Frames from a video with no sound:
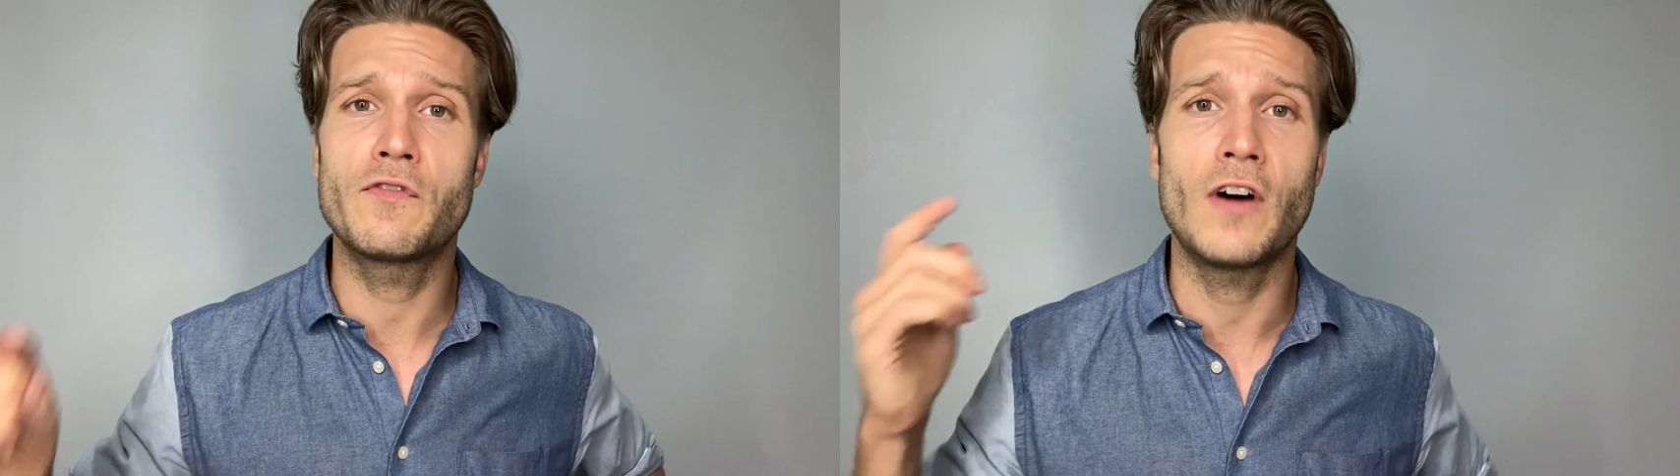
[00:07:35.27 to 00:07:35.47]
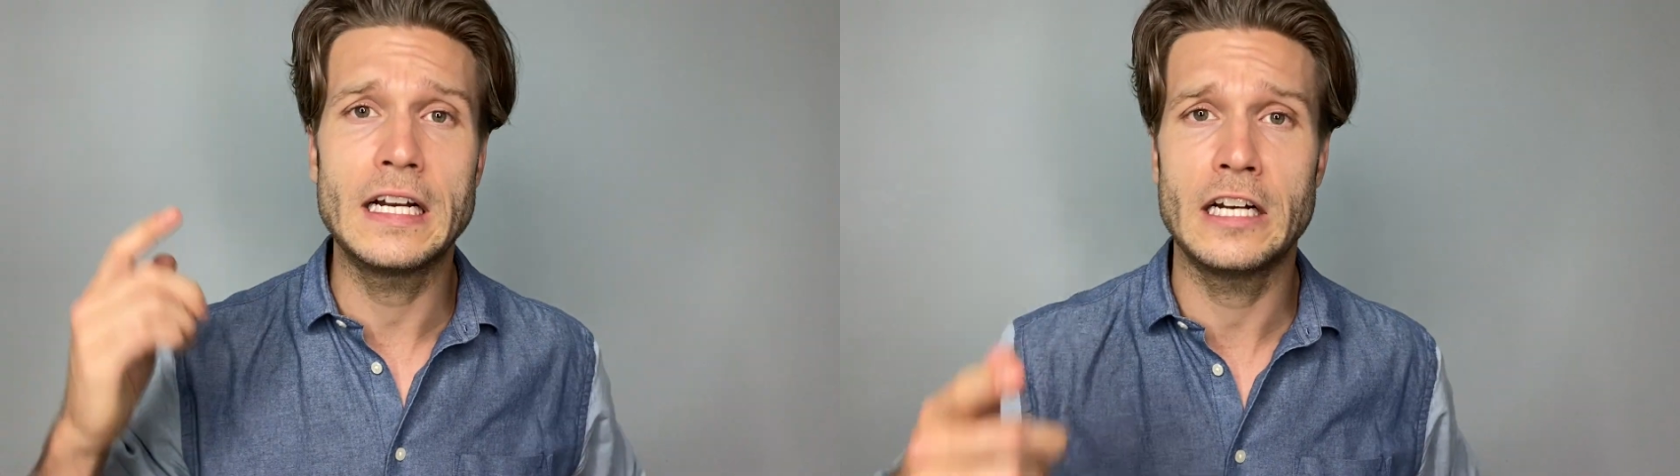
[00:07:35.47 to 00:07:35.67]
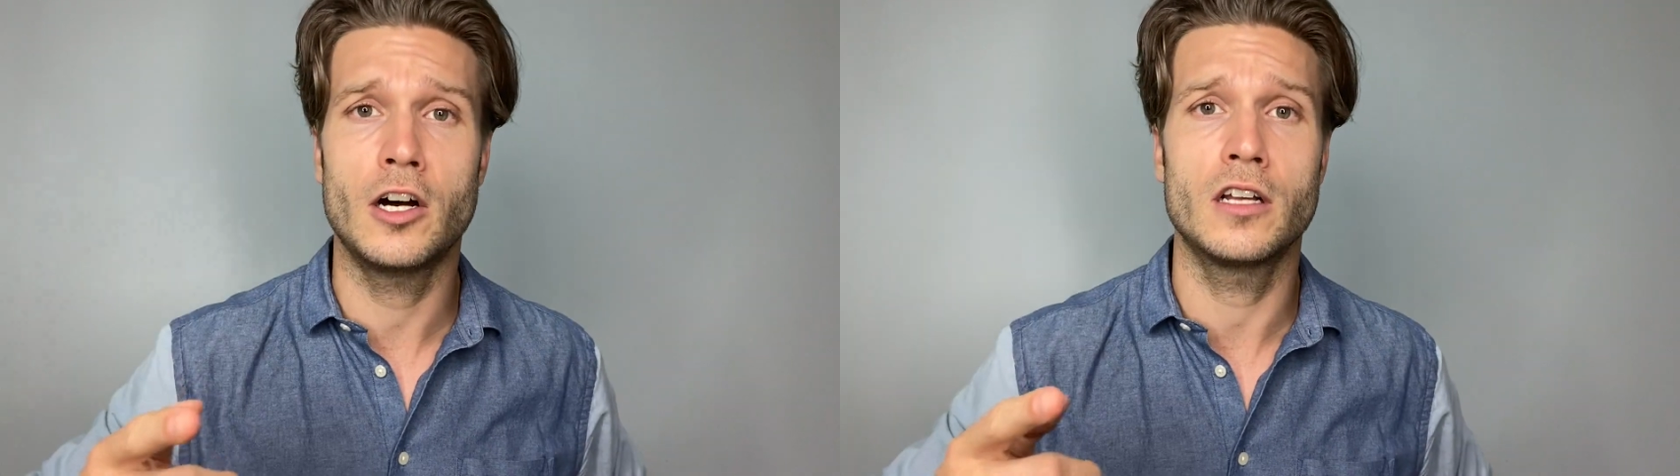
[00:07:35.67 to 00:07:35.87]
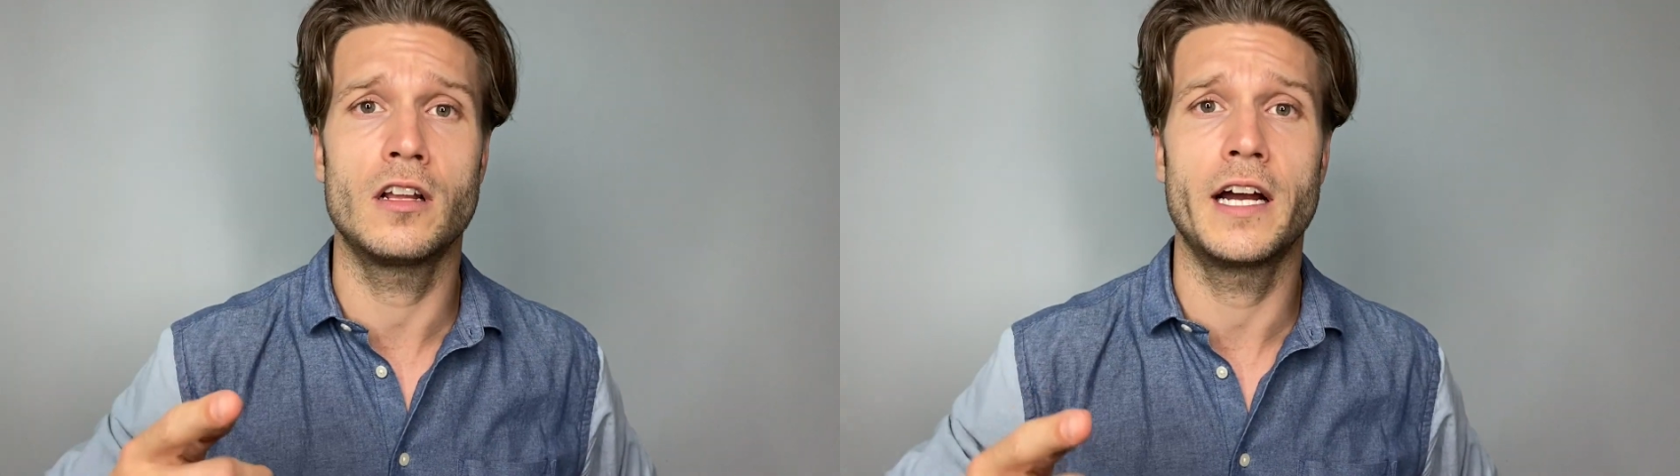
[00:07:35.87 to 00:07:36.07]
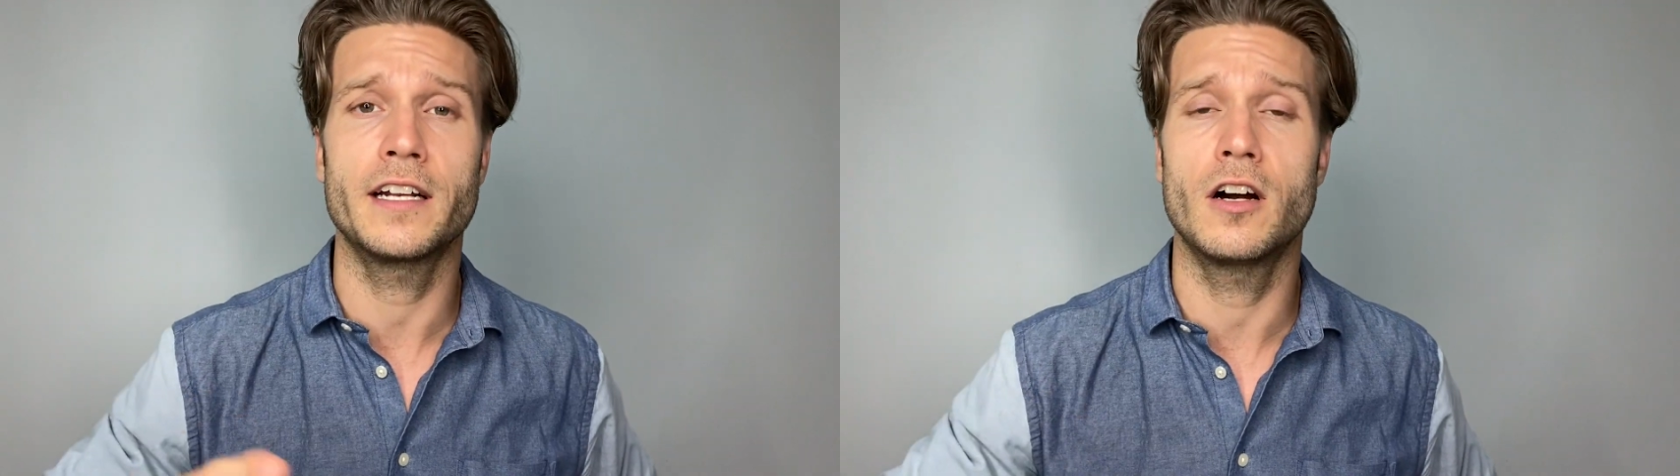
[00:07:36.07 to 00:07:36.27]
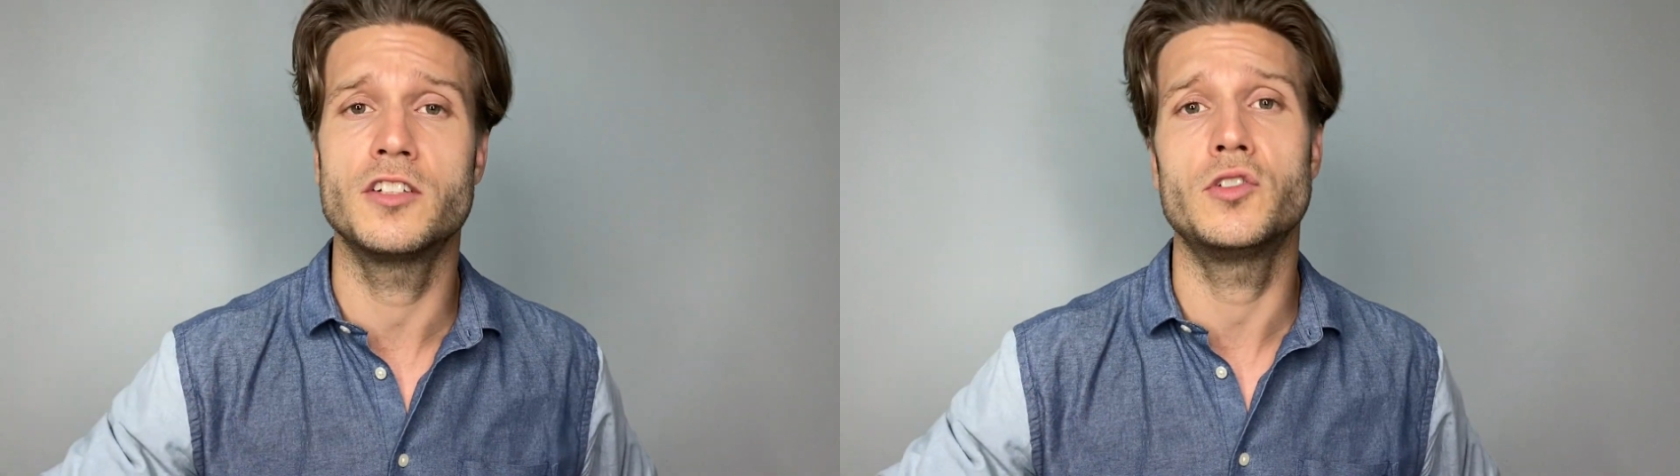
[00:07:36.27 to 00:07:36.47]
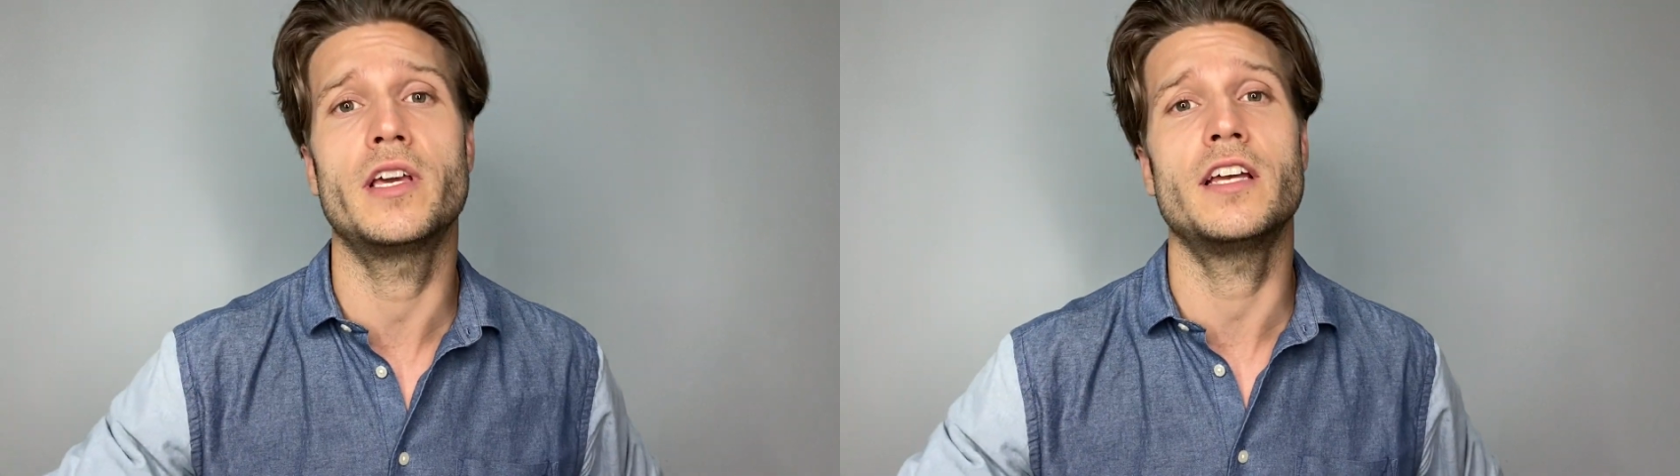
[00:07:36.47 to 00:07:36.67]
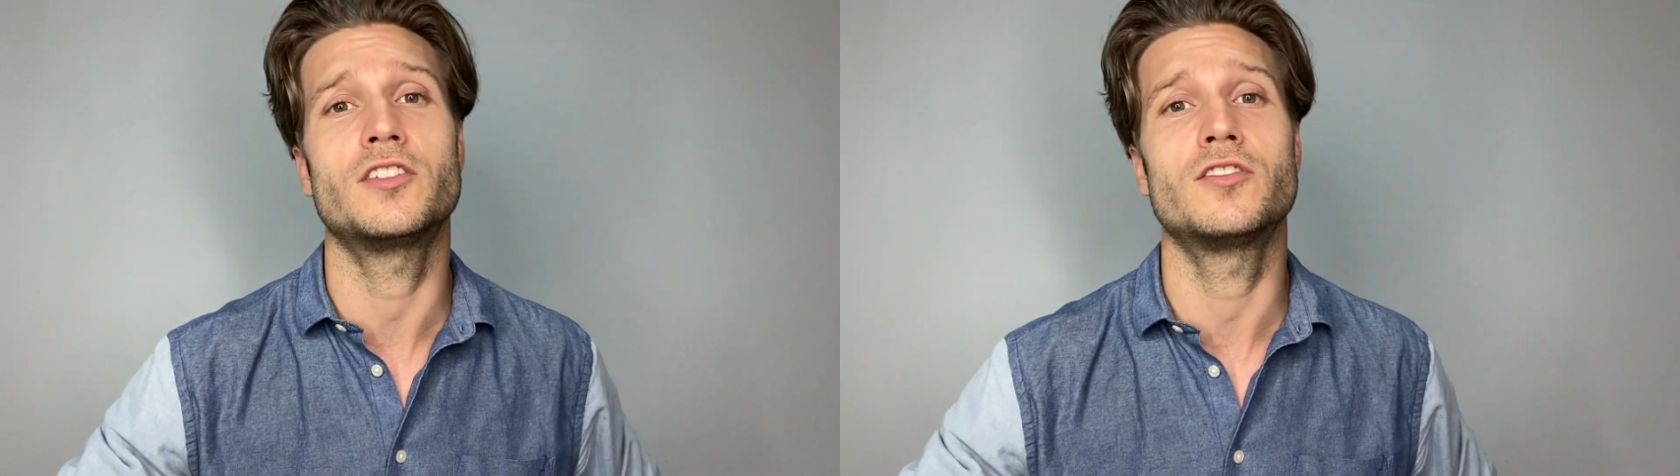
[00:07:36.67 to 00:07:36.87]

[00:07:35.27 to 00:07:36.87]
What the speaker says: find an online conjugation